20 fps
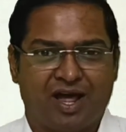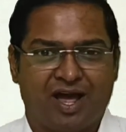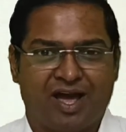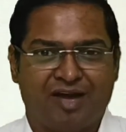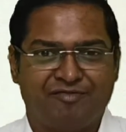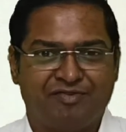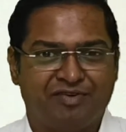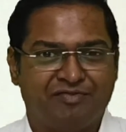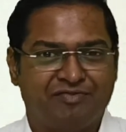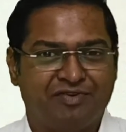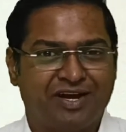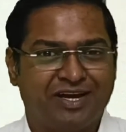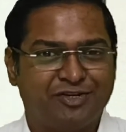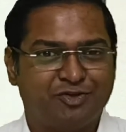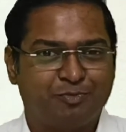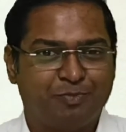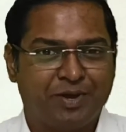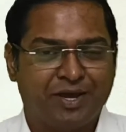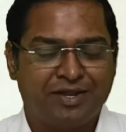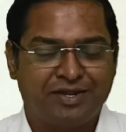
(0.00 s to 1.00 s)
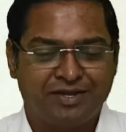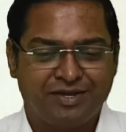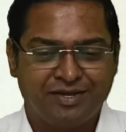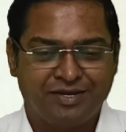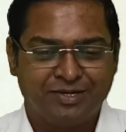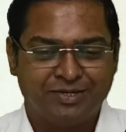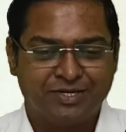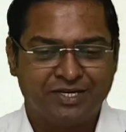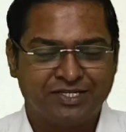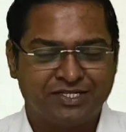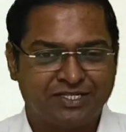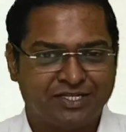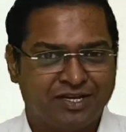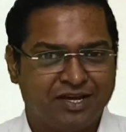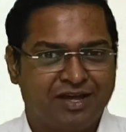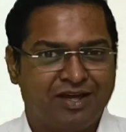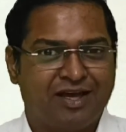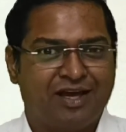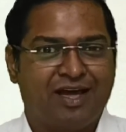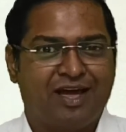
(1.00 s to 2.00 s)
I've never had to pay any interest
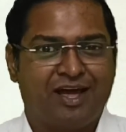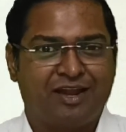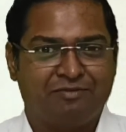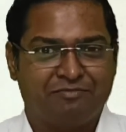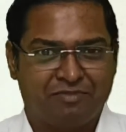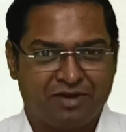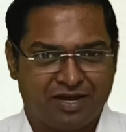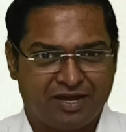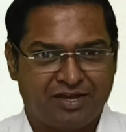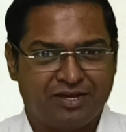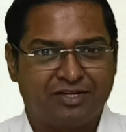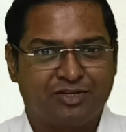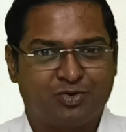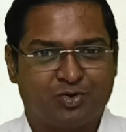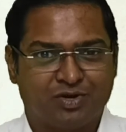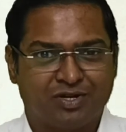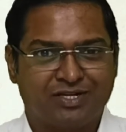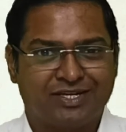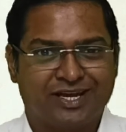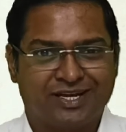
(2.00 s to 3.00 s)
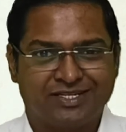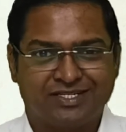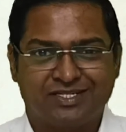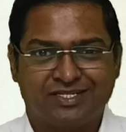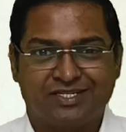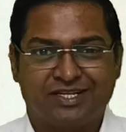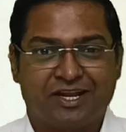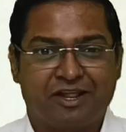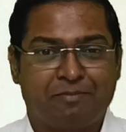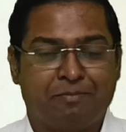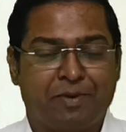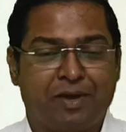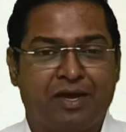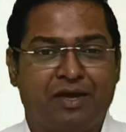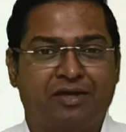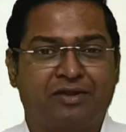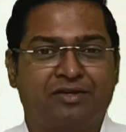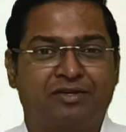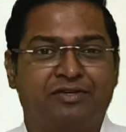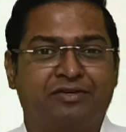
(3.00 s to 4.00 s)
and my total taxes that I
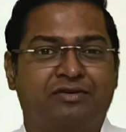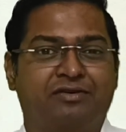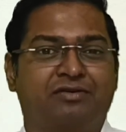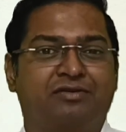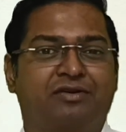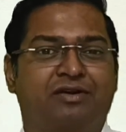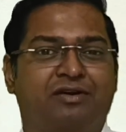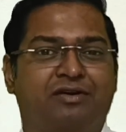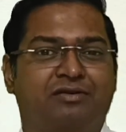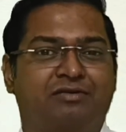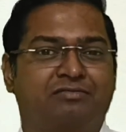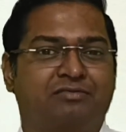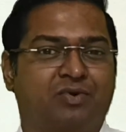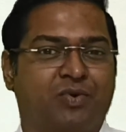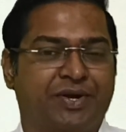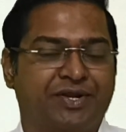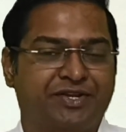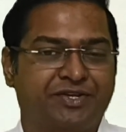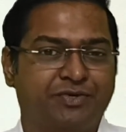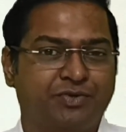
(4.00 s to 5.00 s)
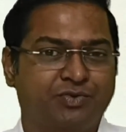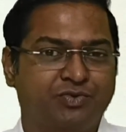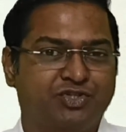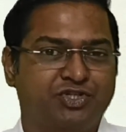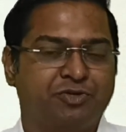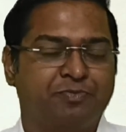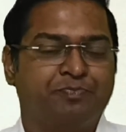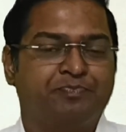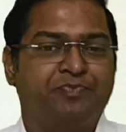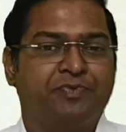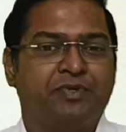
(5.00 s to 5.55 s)
pay in a year are quite huge.